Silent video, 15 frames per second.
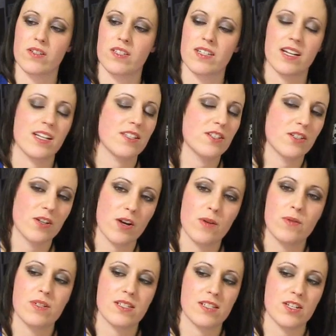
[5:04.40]
you to stay, it's your
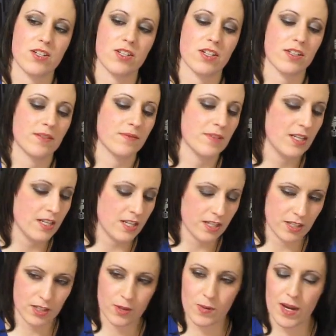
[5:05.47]
own decision.
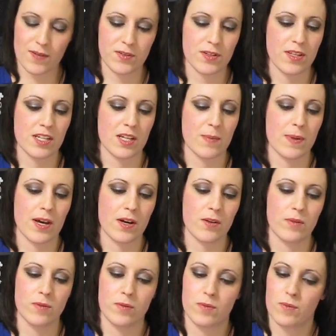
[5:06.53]
You have to think
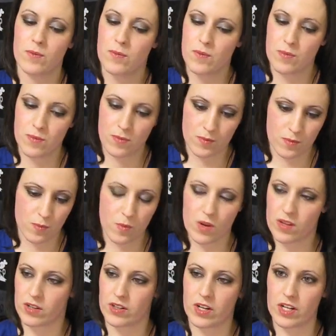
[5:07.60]
about
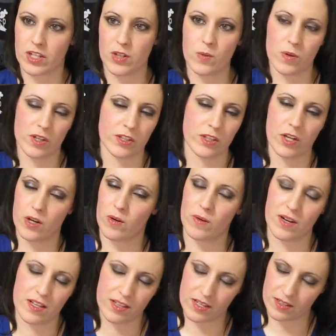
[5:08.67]
whether or not you want to
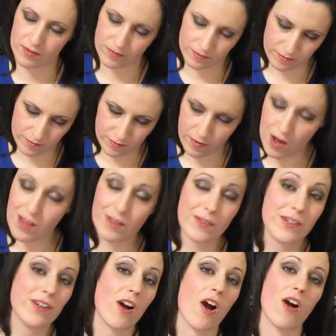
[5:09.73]
go. And then Follow your